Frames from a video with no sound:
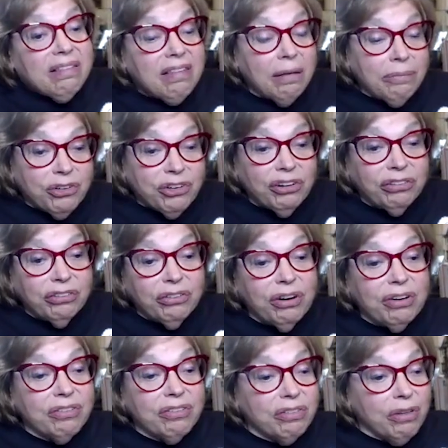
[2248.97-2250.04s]
Some
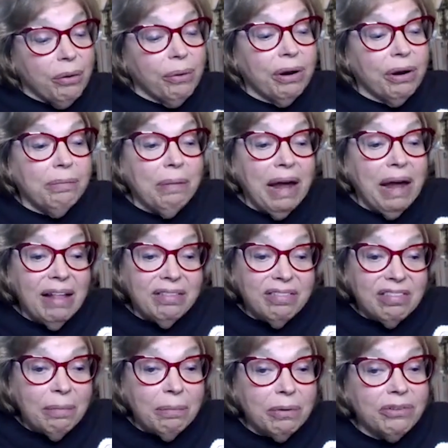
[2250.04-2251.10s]
children are slower in
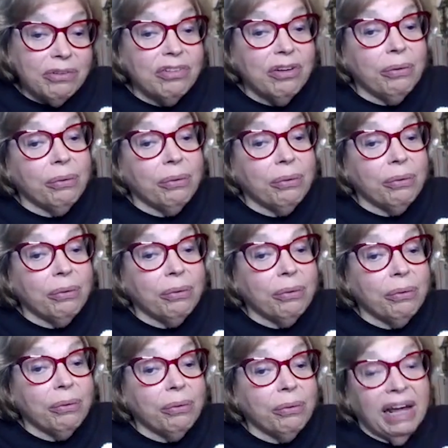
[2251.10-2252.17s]
math, some are slower
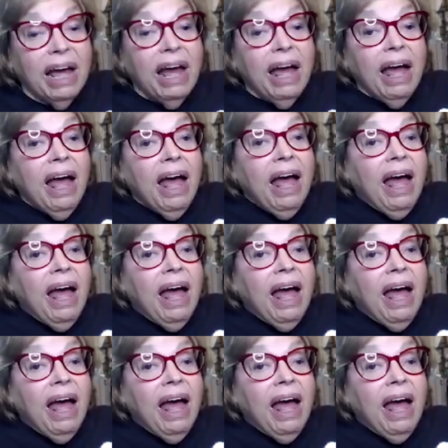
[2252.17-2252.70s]
in reading.